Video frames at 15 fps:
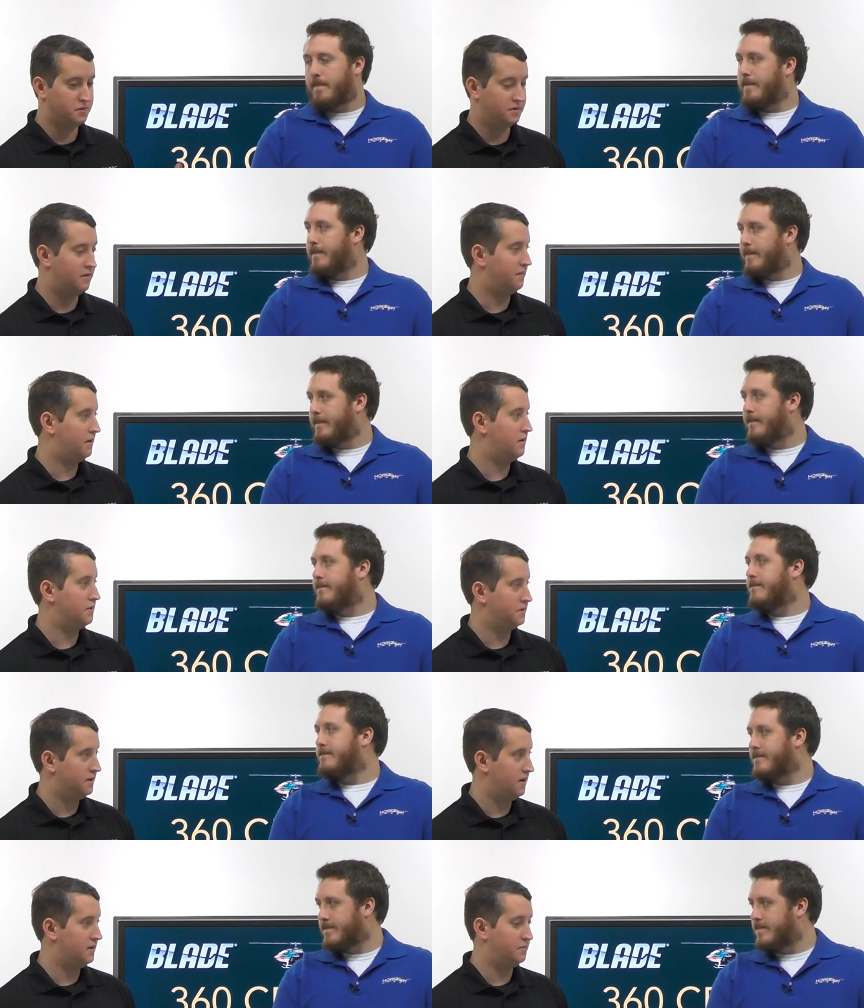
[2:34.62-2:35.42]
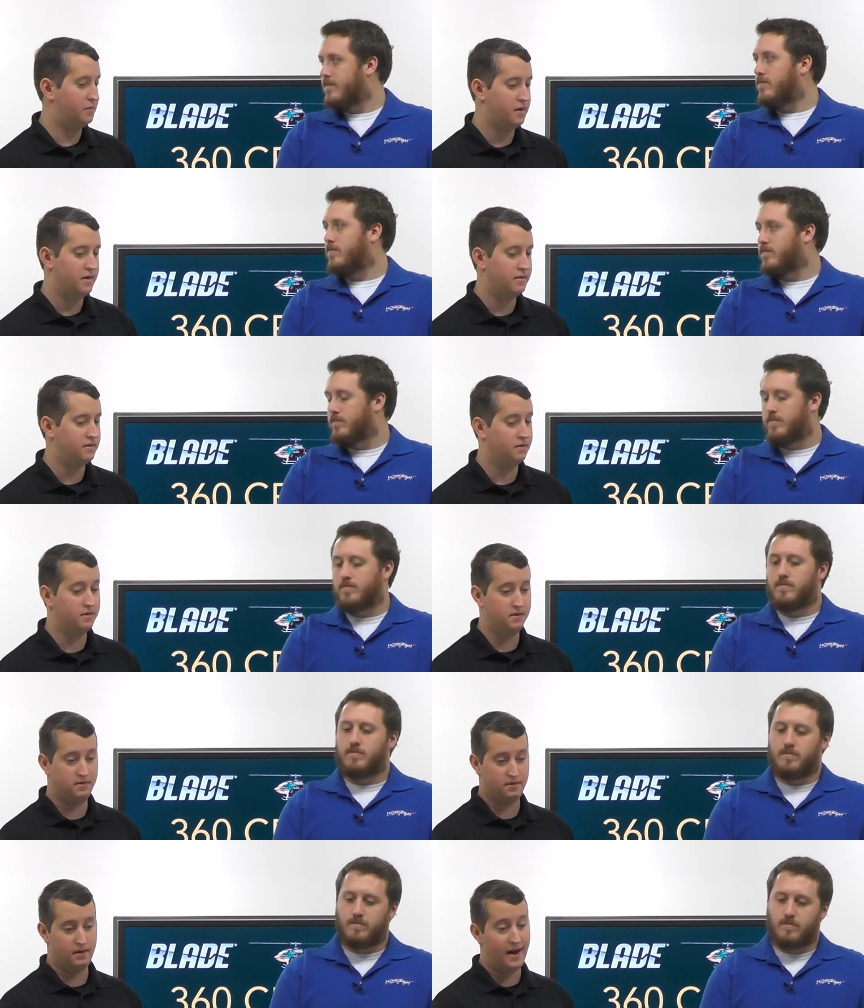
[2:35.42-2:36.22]
Speaker 1: 700 size blades. So
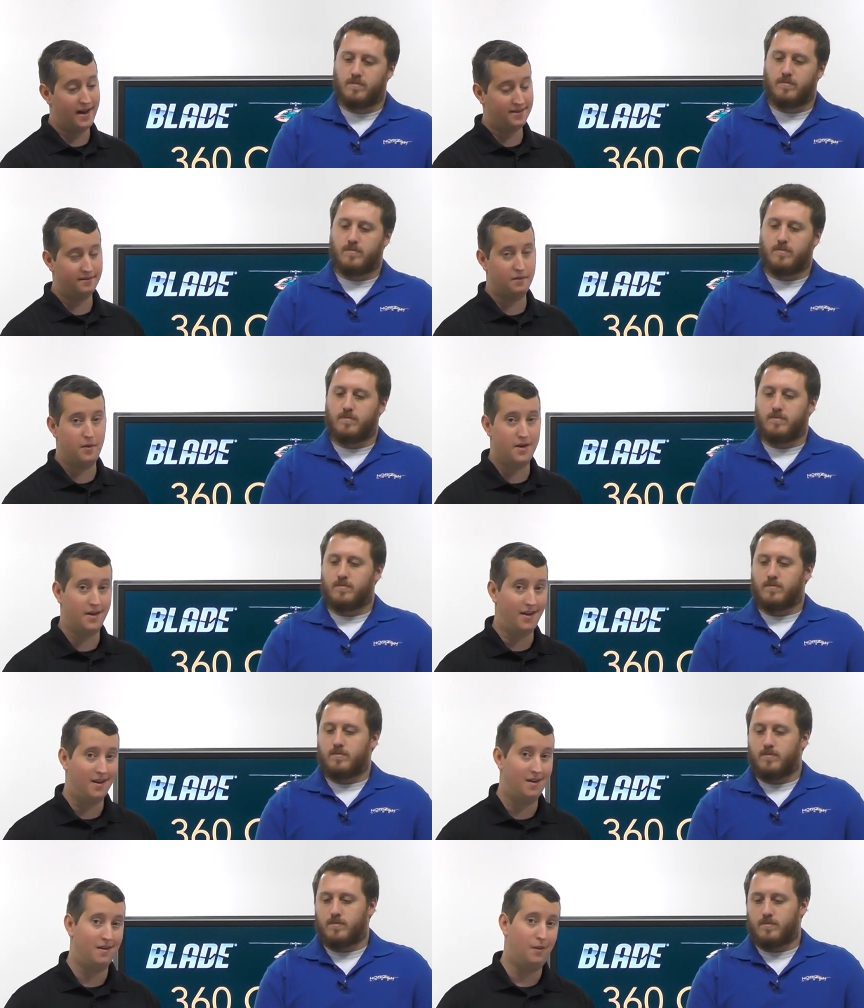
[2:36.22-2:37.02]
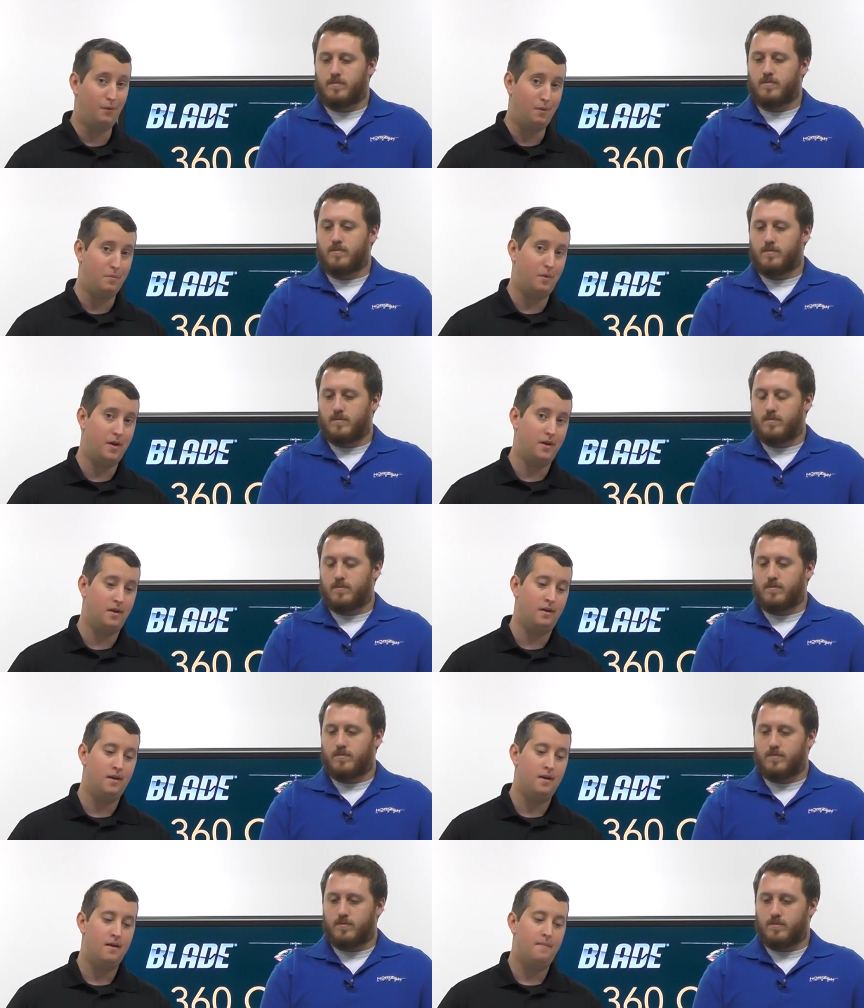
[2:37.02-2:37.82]
this is an excellent way to get into
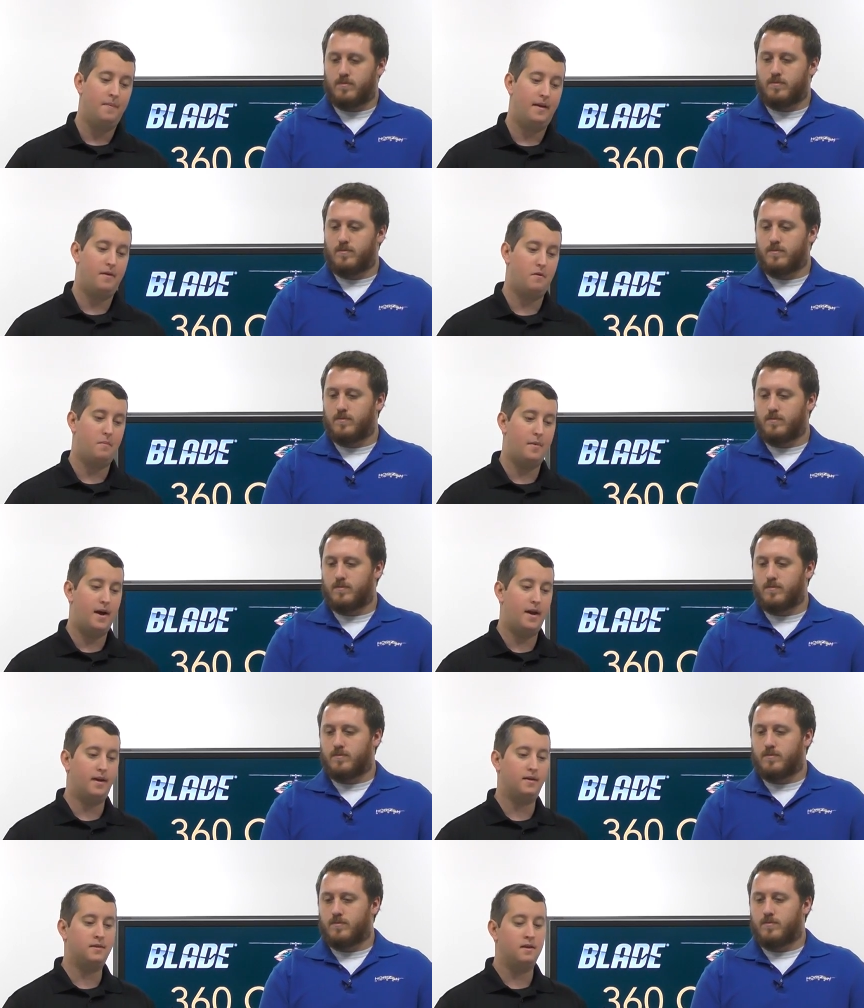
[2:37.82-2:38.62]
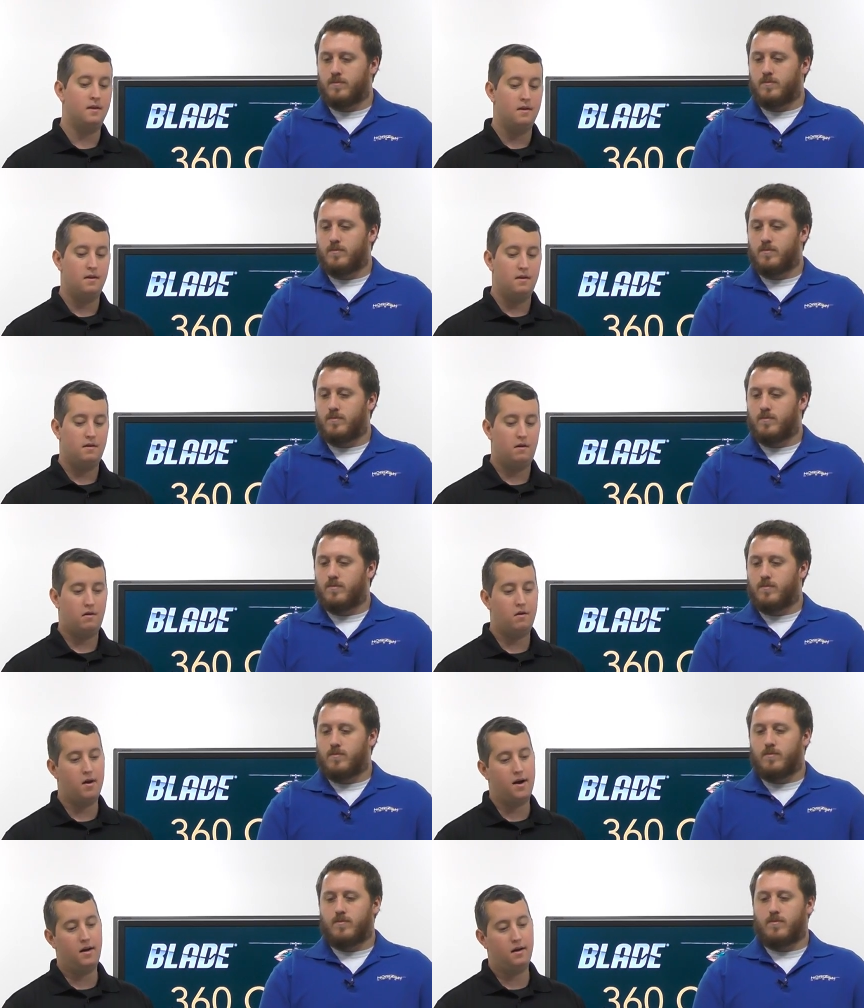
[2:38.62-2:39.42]
three-bladed aerobatics.
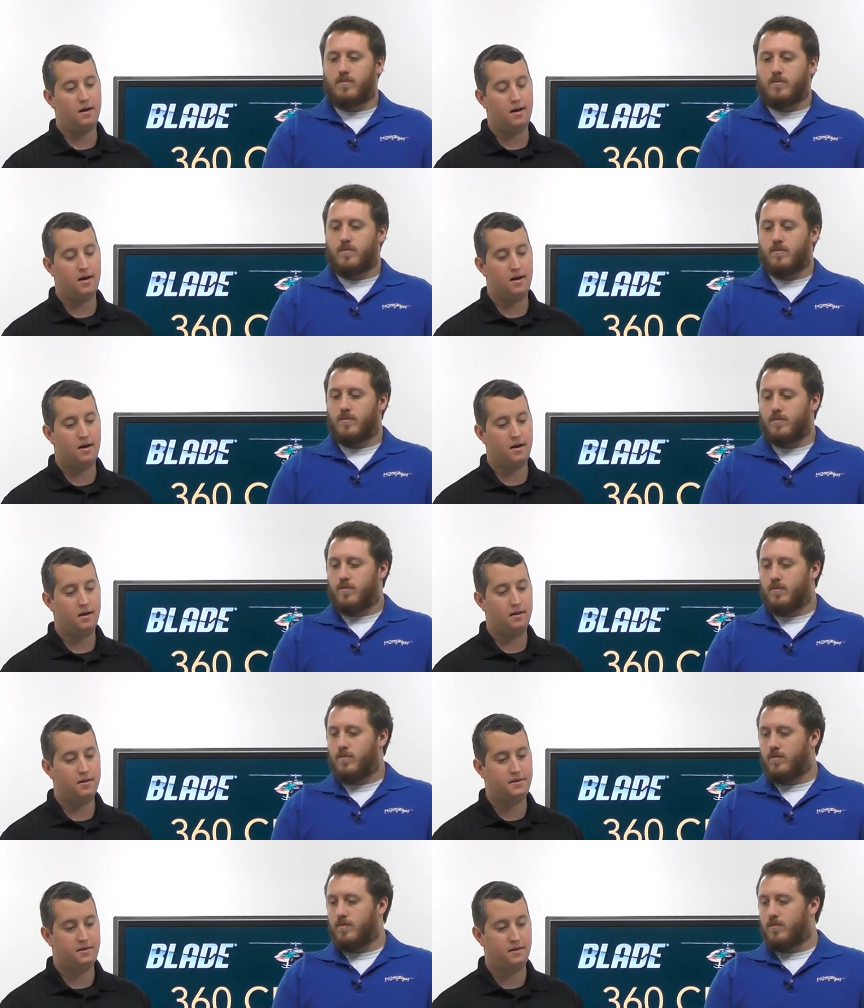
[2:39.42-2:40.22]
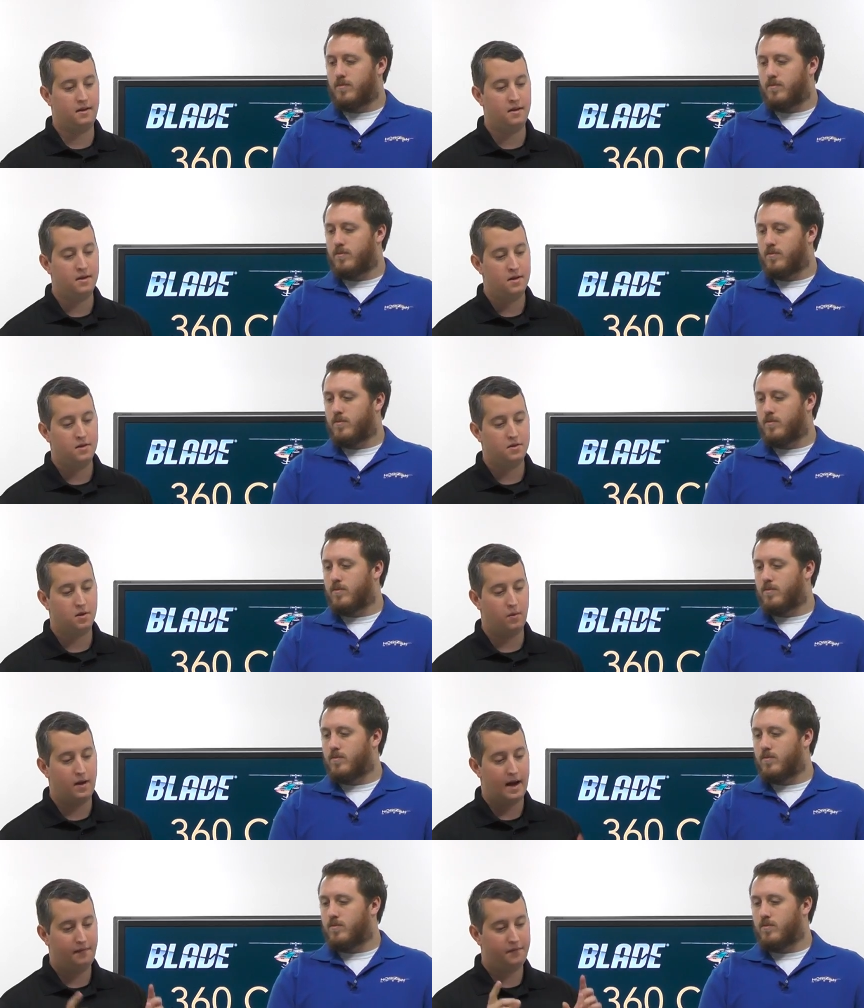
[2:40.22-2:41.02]
All right, uh, let's see.
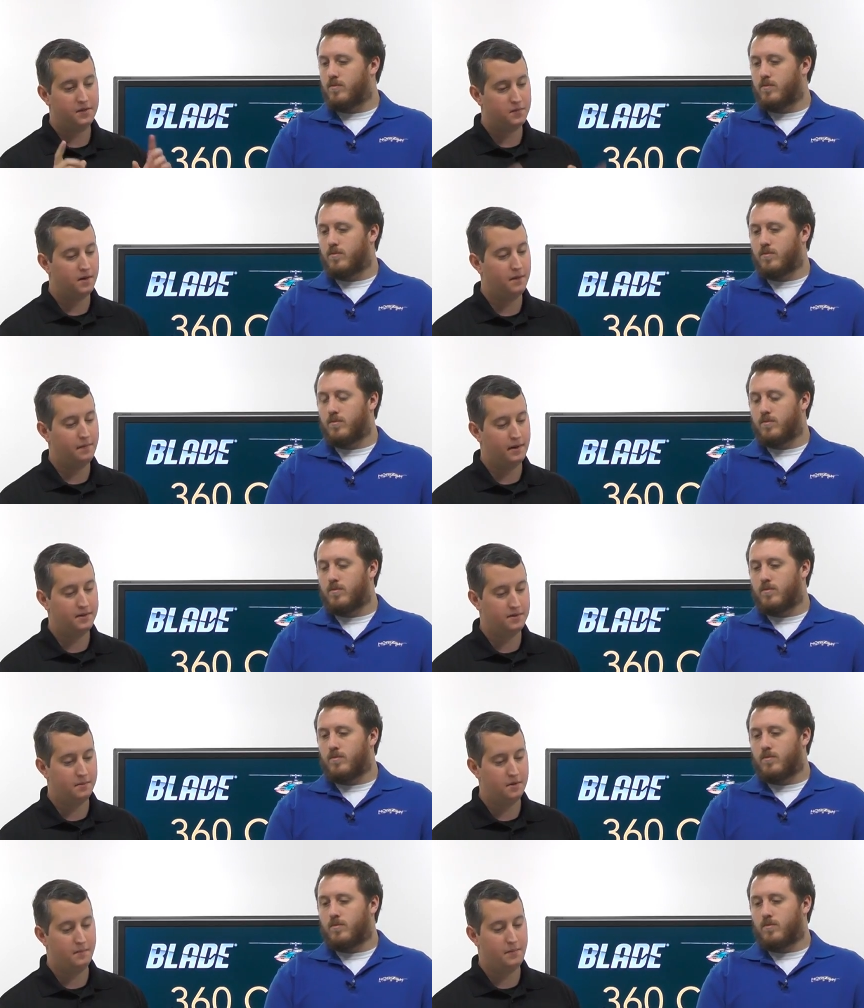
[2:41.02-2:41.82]
So we have to swap out some of the